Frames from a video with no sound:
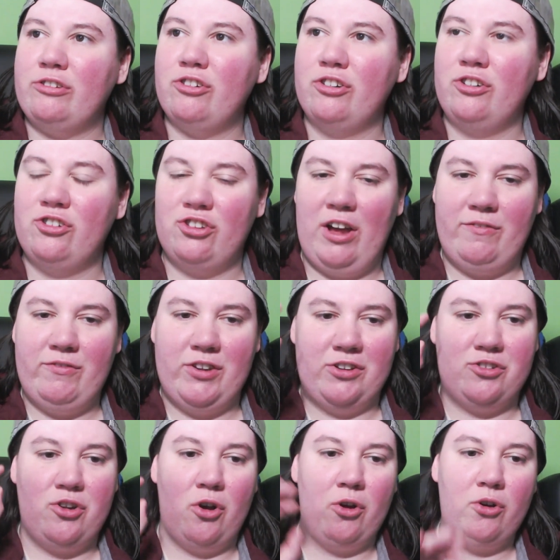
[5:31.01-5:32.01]
You're going to just have to
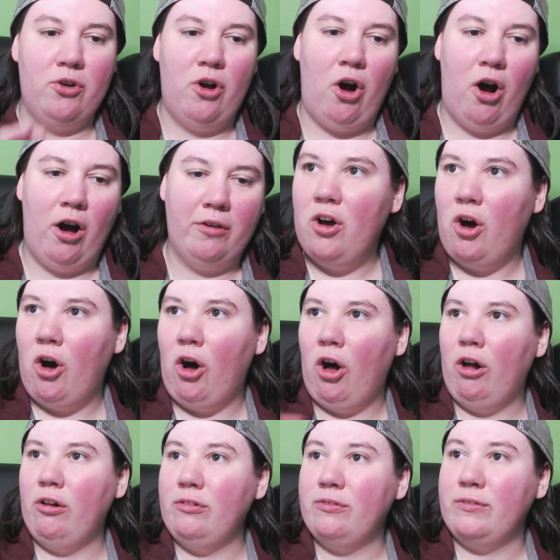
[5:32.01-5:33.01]
turn off
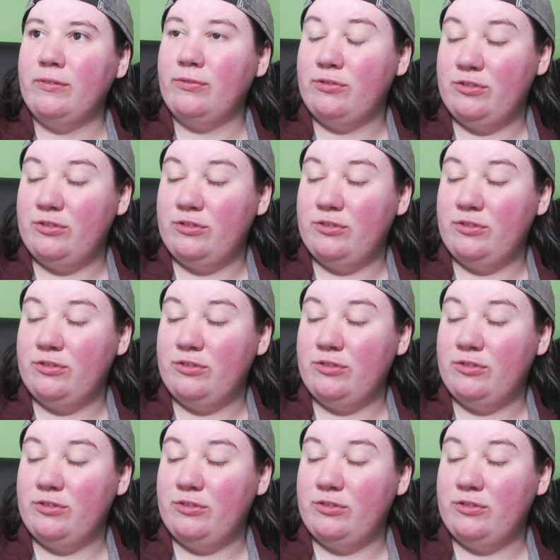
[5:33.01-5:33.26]
all